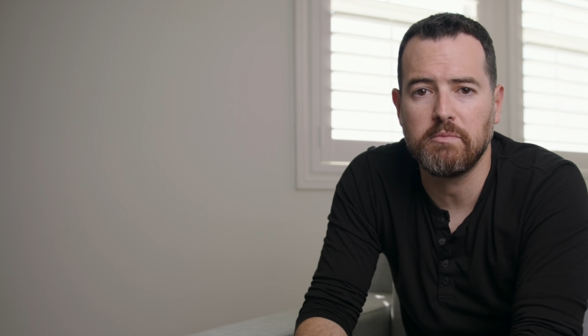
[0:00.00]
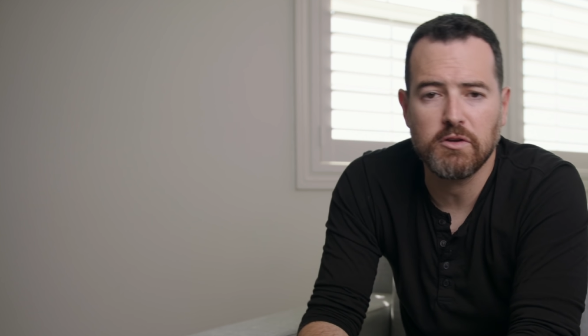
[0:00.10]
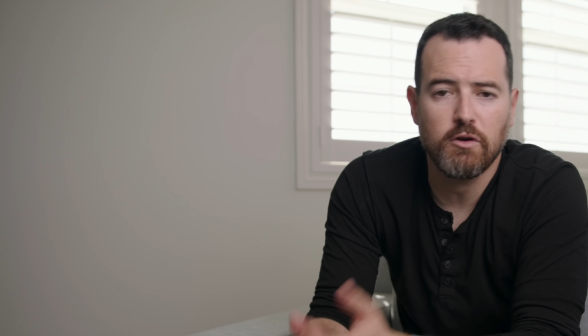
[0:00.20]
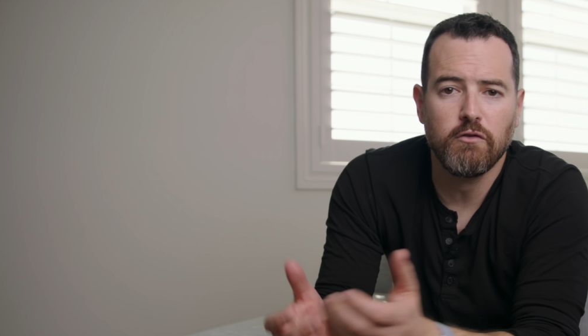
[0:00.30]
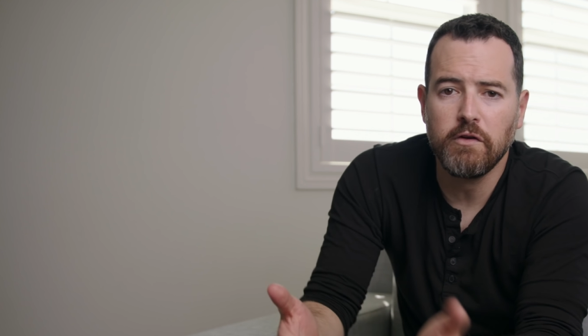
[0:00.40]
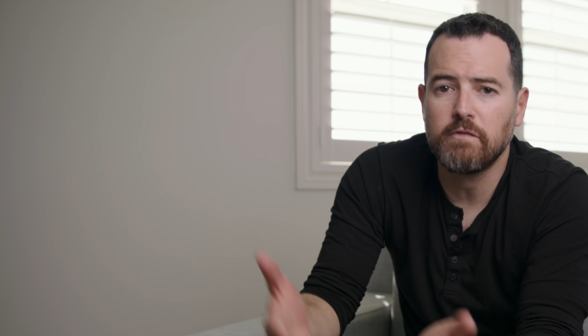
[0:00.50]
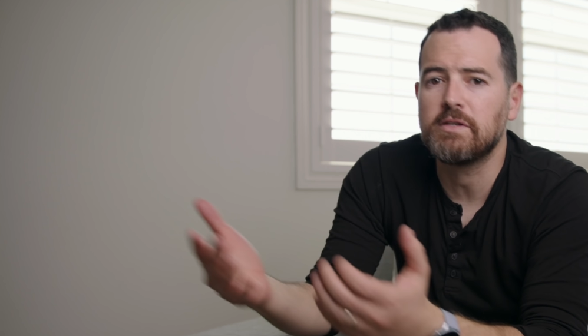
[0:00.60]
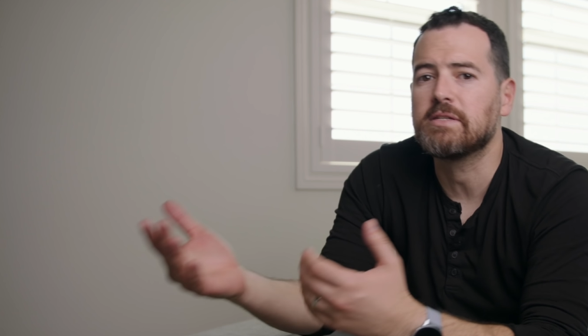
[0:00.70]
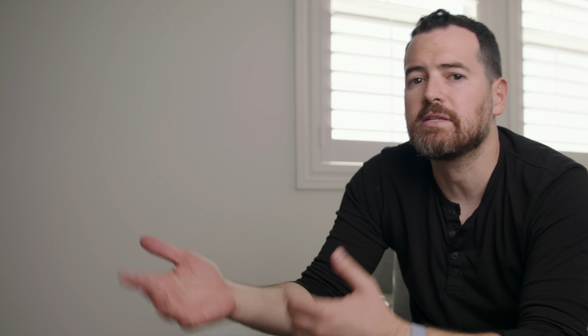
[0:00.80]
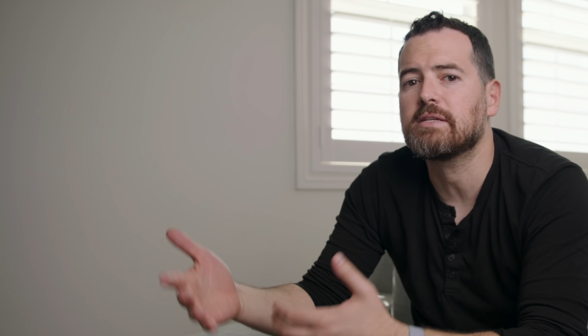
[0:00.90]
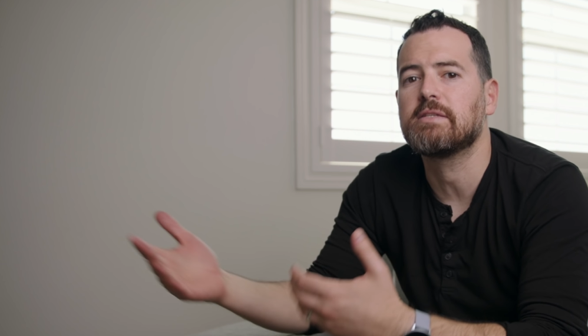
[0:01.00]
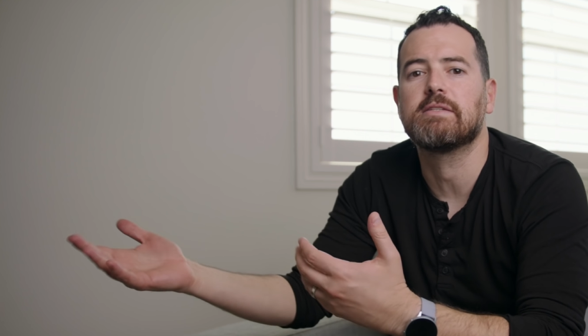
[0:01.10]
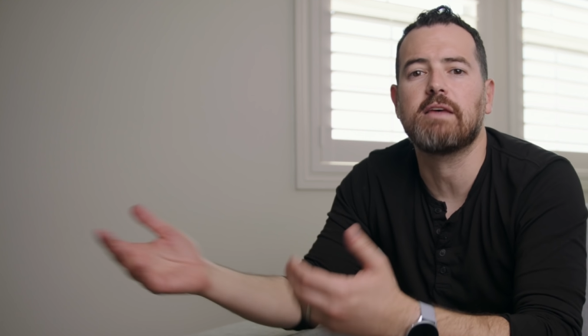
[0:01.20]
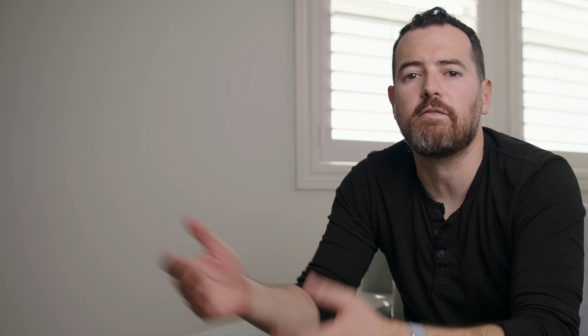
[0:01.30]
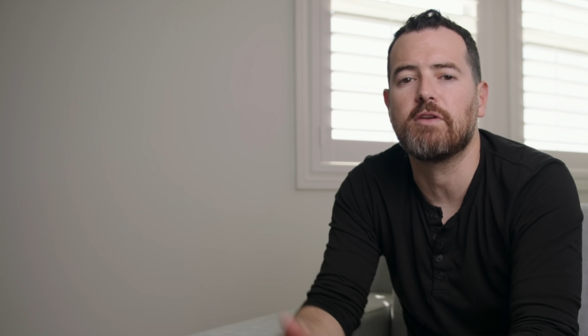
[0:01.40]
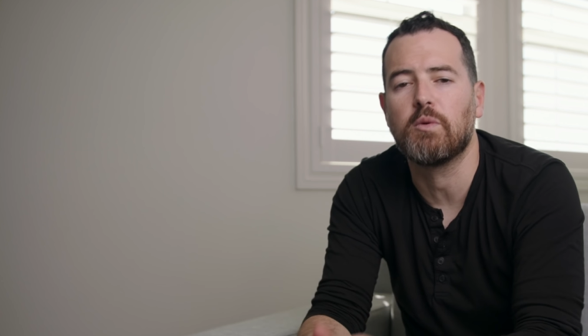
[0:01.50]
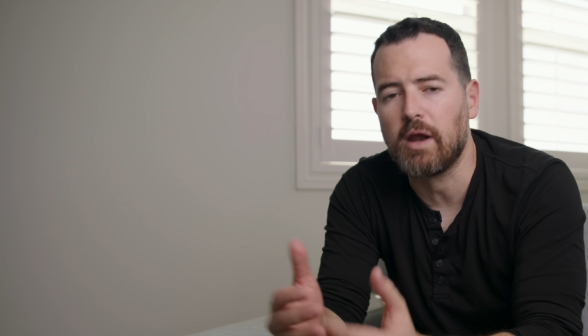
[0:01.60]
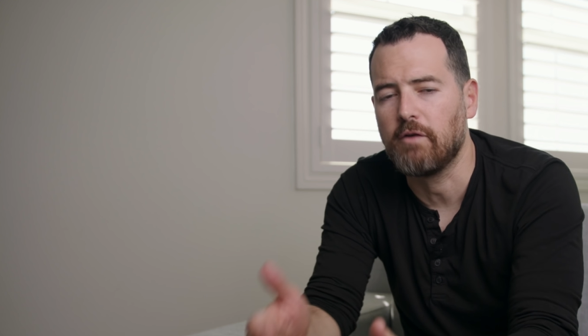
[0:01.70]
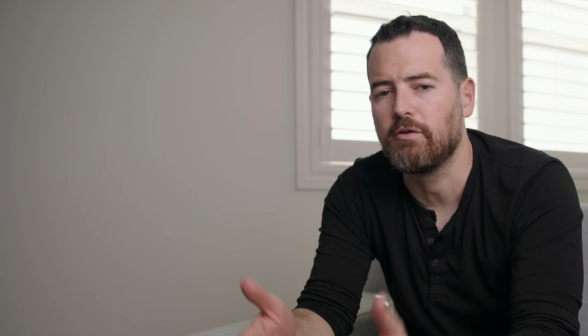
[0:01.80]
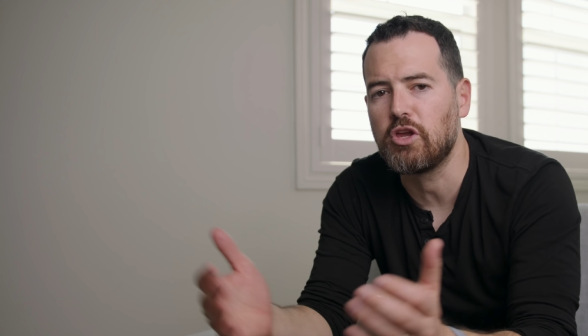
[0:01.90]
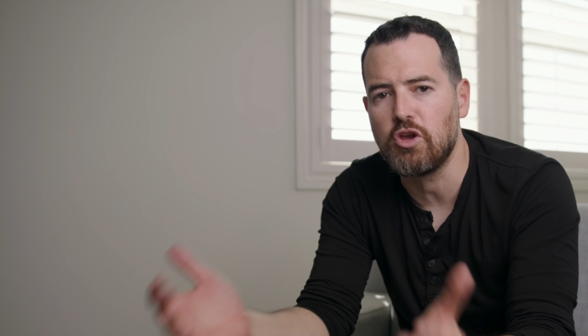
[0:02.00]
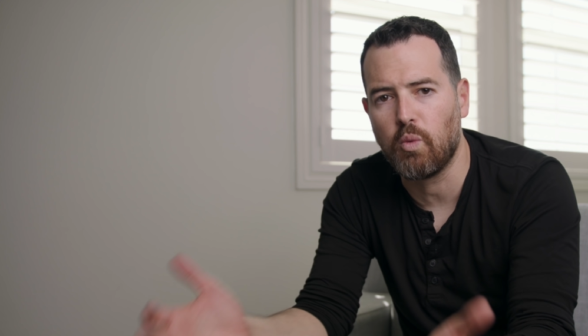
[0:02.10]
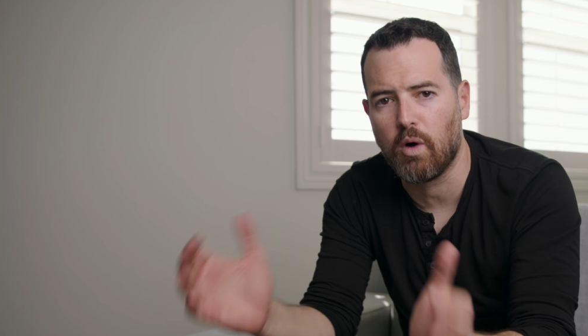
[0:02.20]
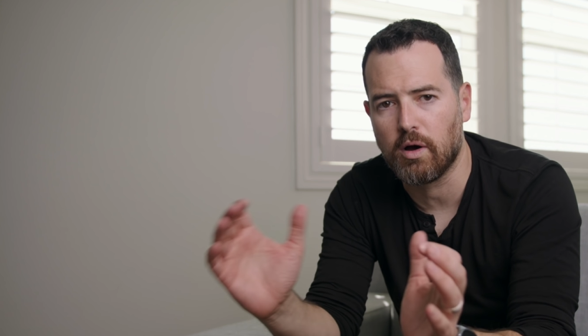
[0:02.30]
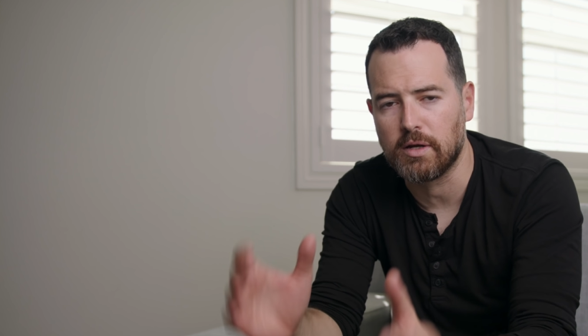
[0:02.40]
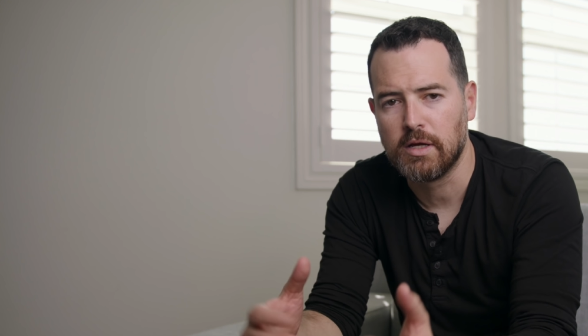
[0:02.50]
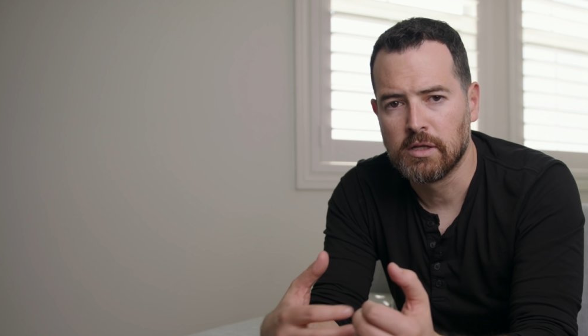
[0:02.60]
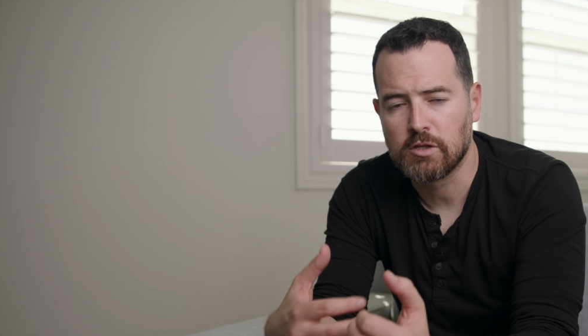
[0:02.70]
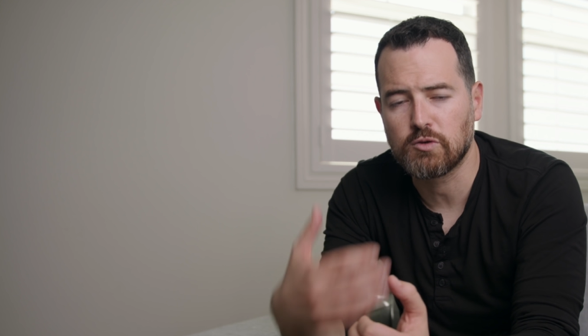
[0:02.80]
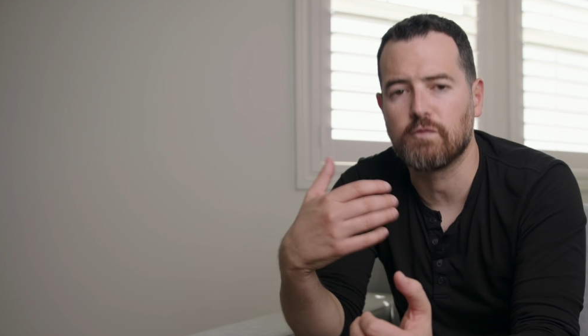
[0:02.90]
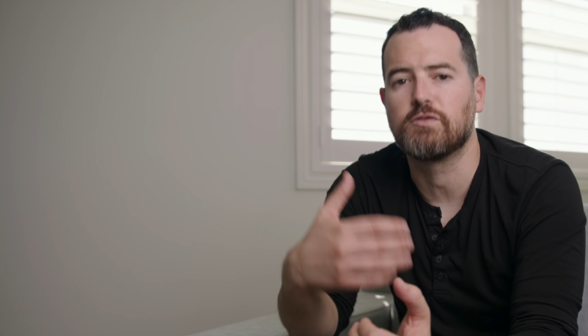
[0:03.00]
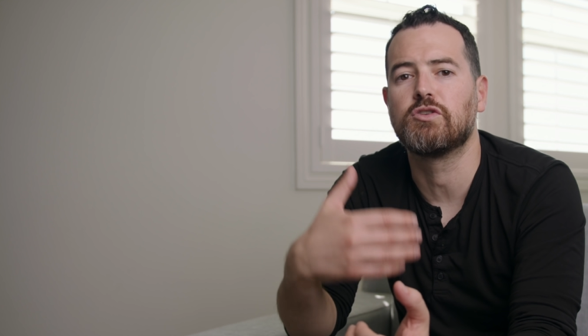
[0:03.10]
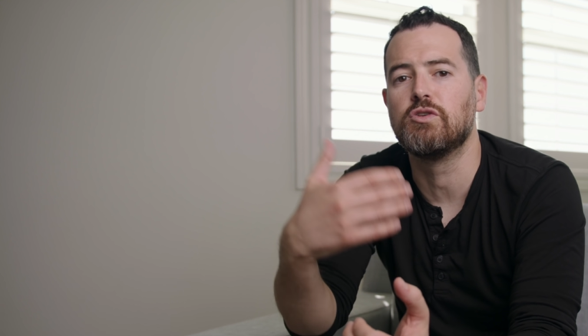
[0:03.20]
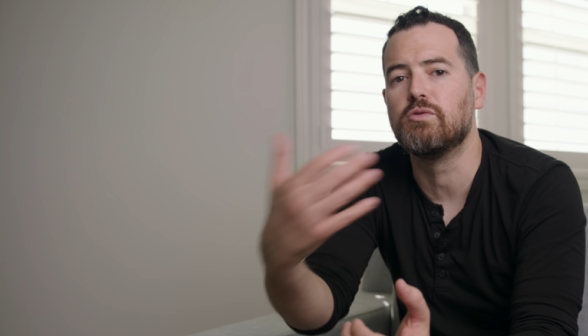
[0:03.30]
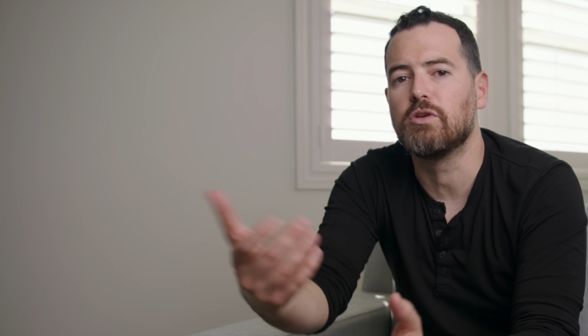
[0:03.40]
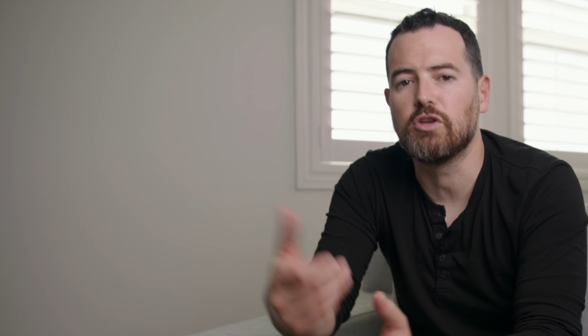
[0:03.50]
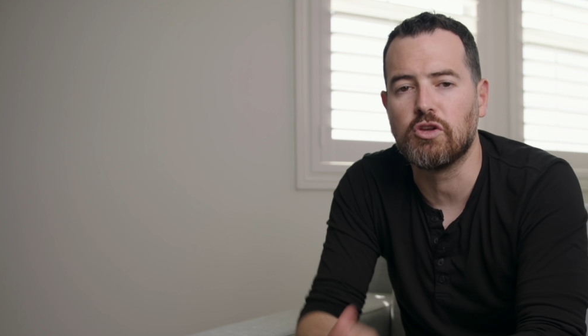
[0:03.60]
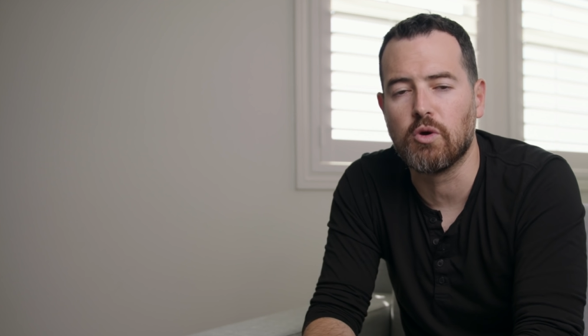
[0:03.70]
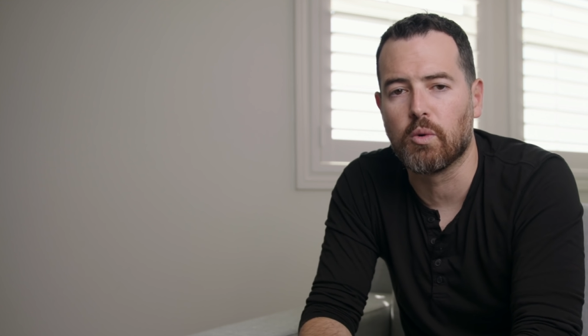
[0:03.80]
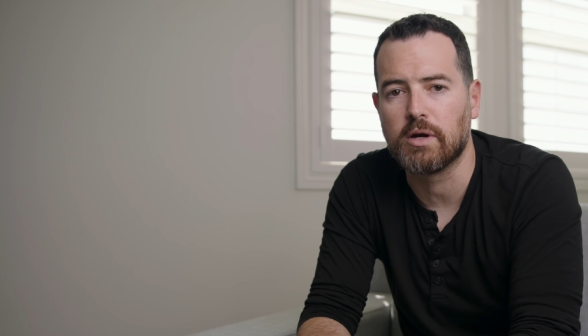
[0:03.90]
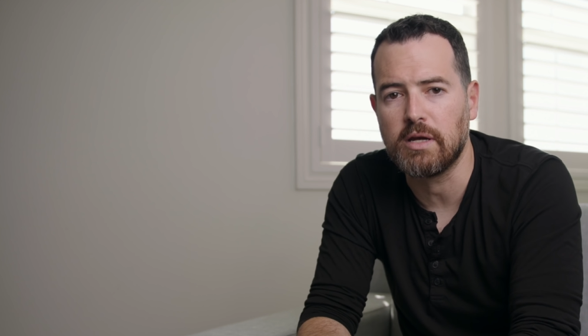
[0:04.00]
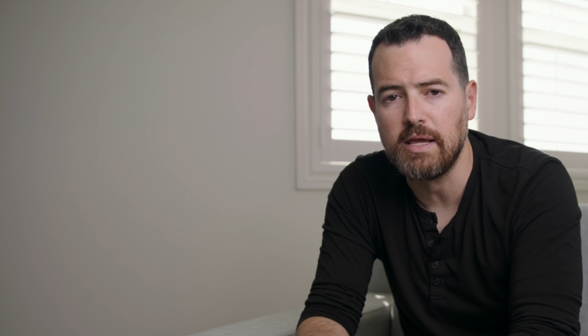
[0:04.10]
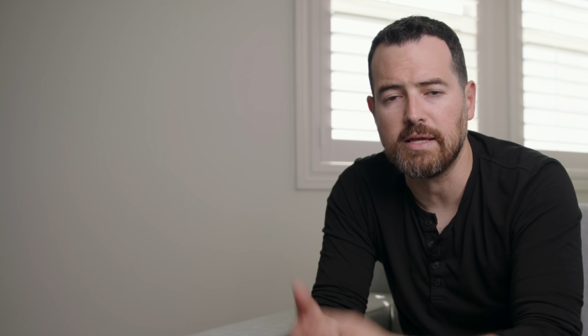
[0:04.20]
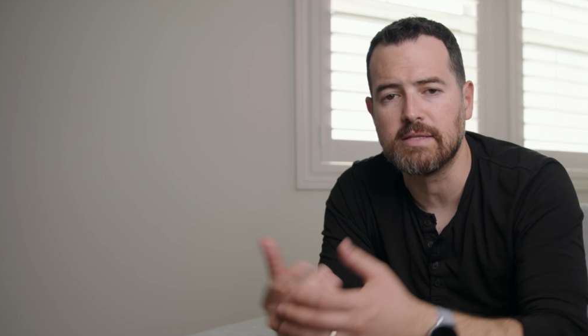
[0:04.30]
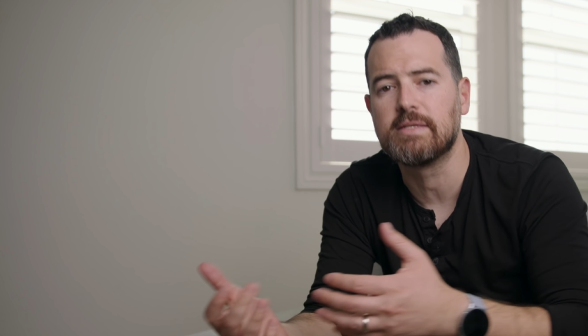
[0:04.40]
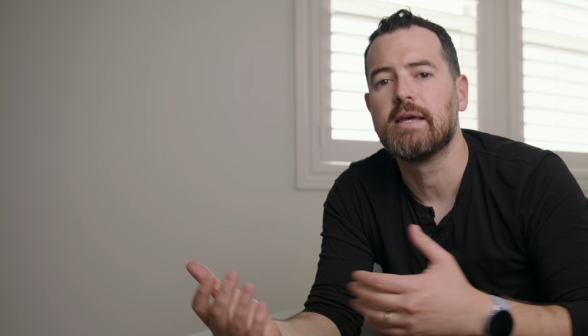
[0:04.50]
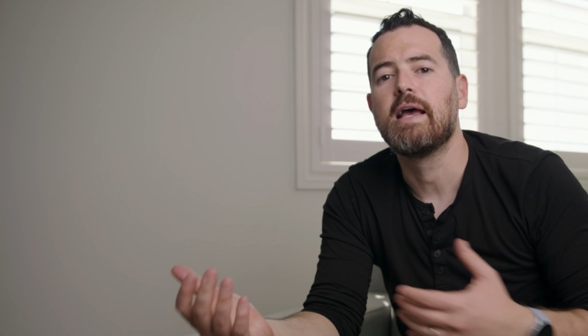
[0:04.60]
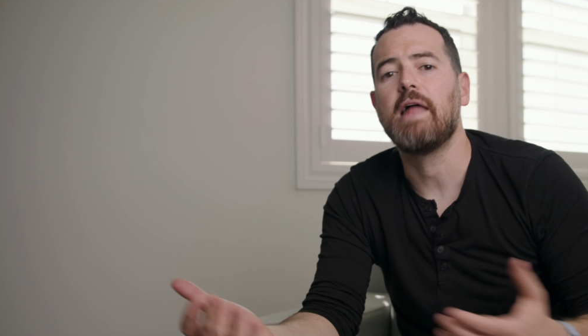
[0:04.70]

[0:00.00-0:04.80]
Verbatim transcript: You can go 50, 60, 70, whatever you want, sort of suit your needs.